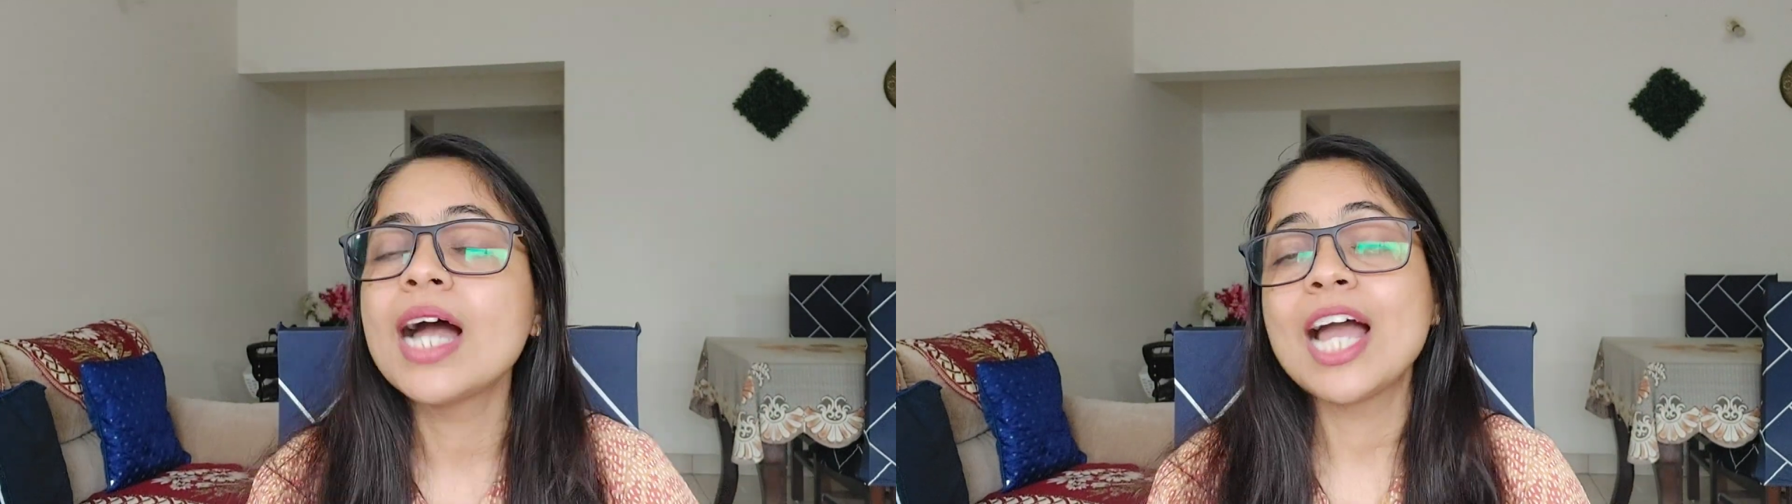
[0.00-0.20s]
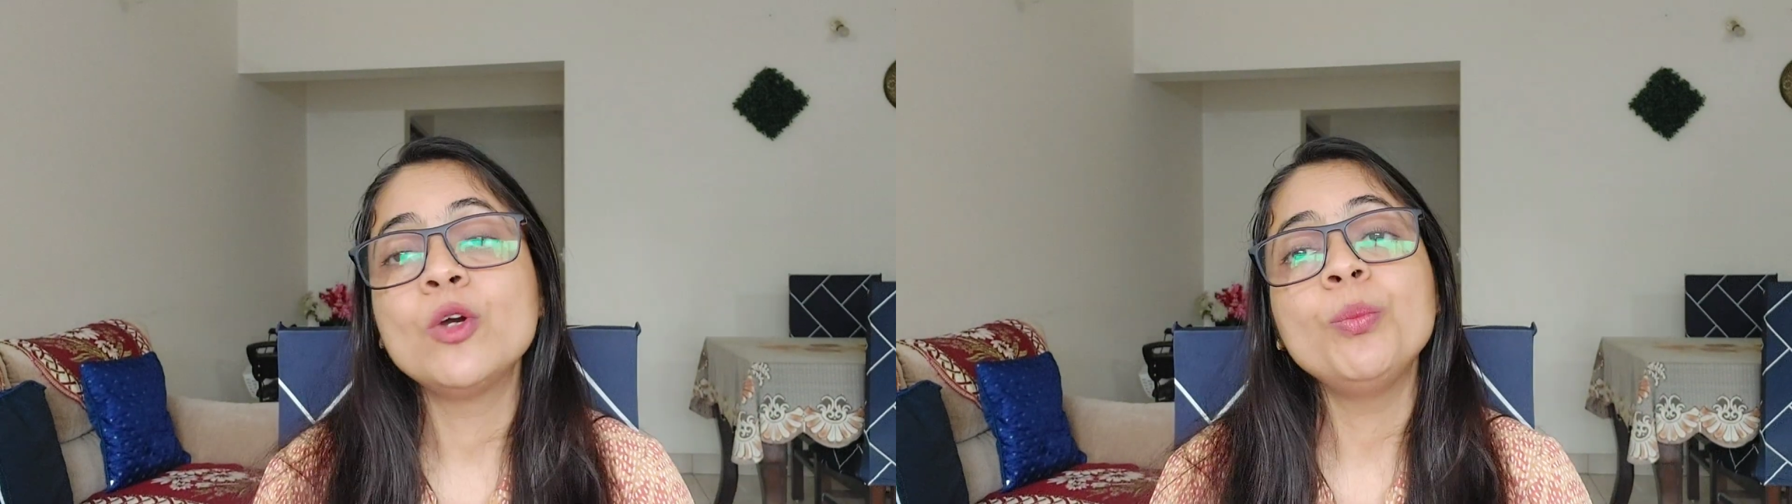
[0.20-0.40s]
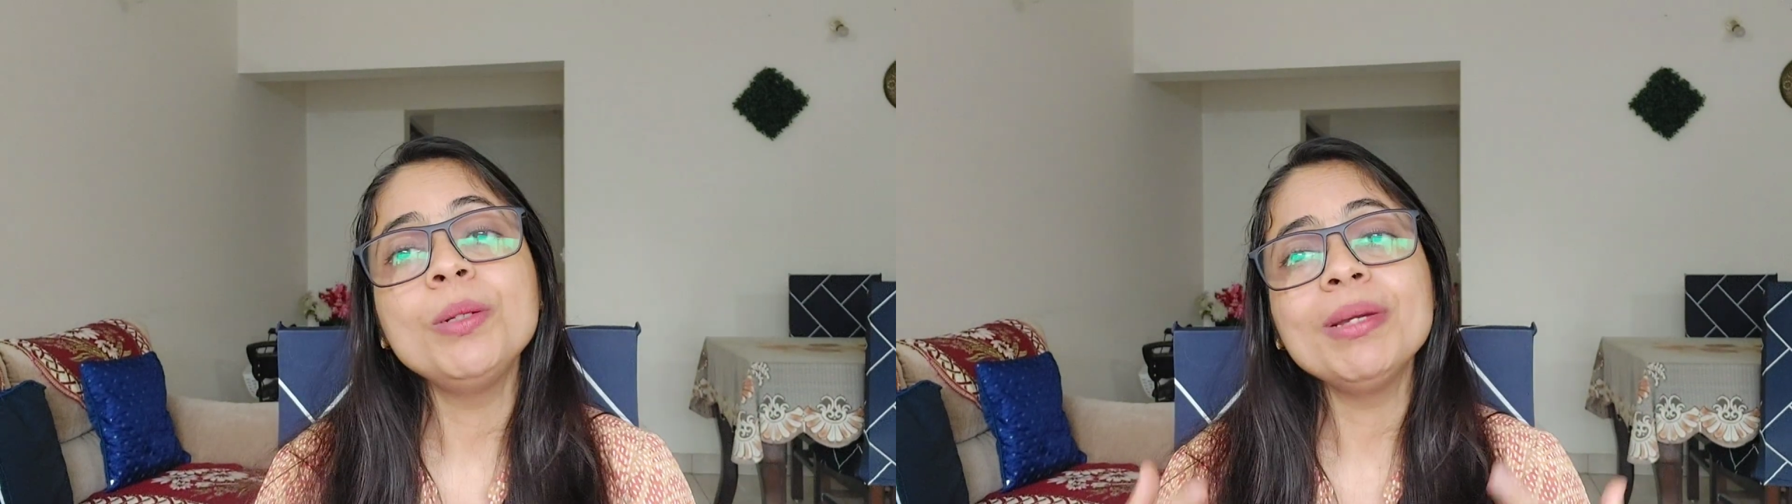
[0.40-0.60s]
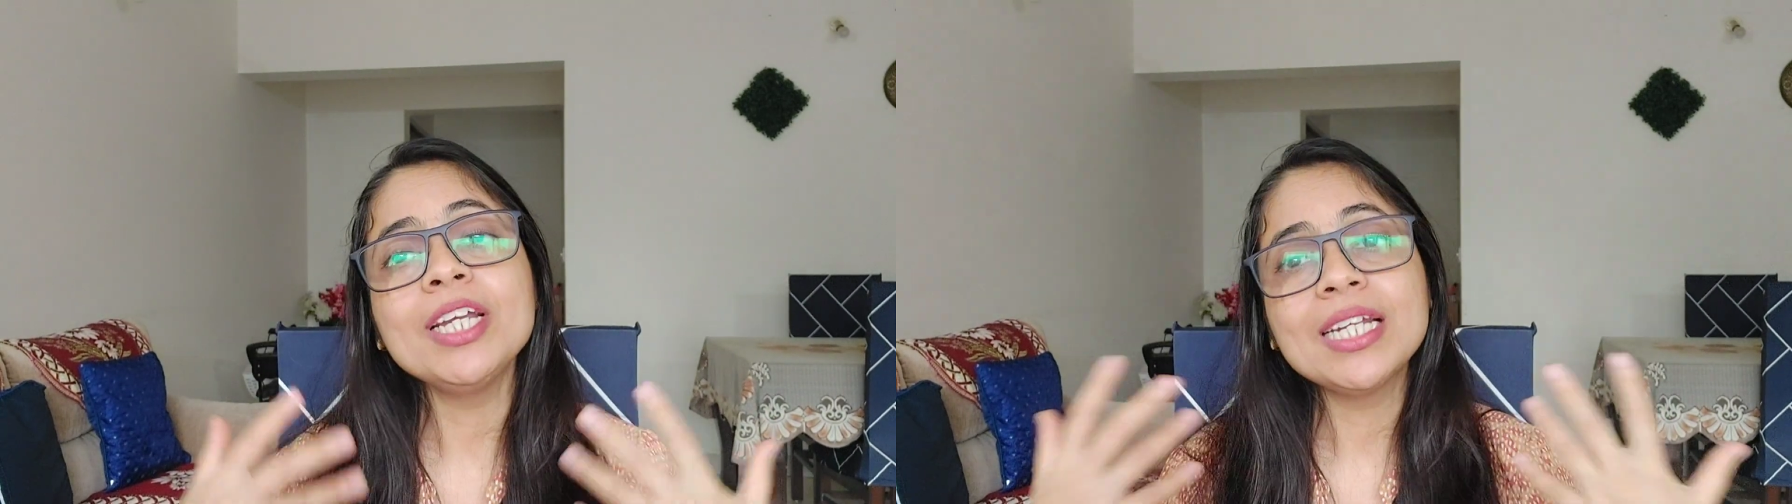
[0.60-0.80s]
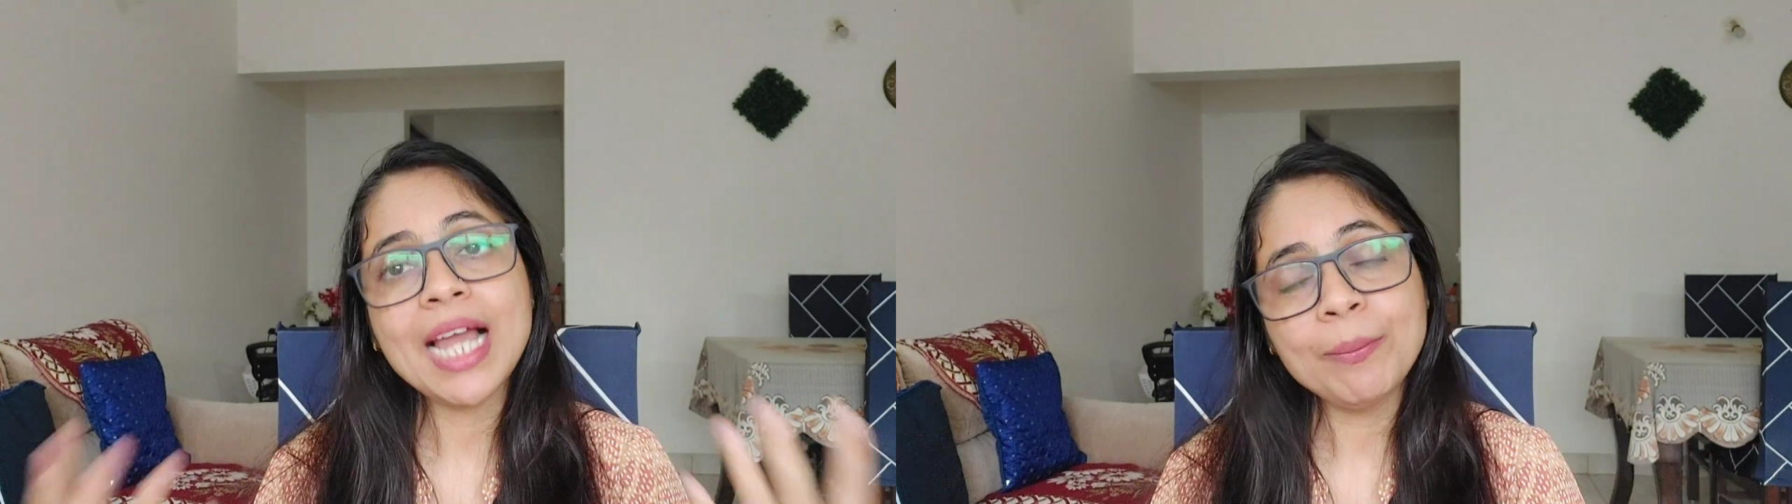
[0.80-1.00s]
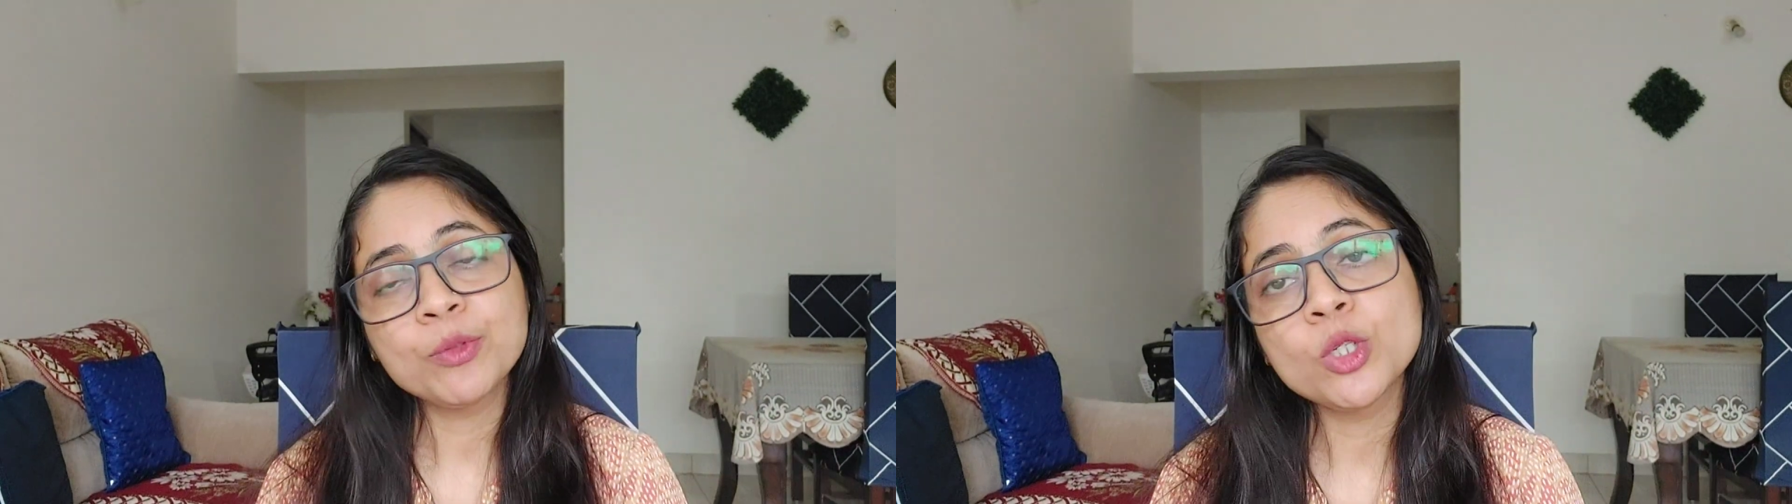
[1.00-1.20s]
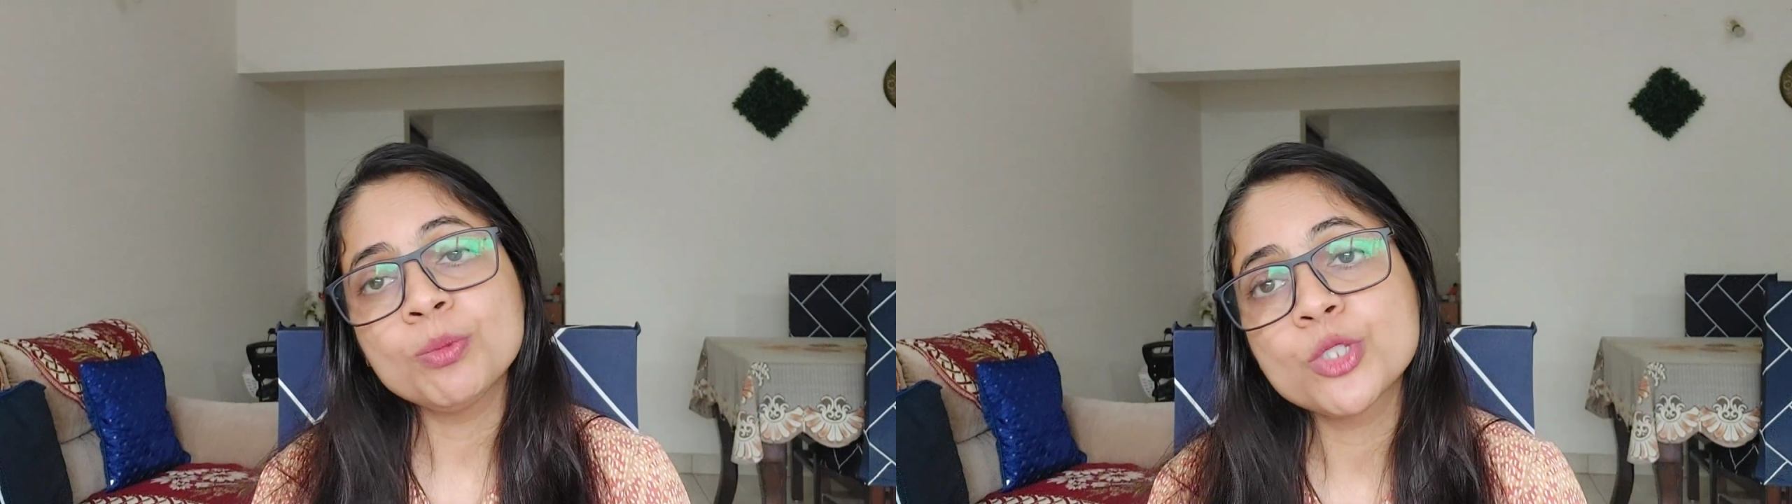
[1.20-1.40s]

I opened my laptop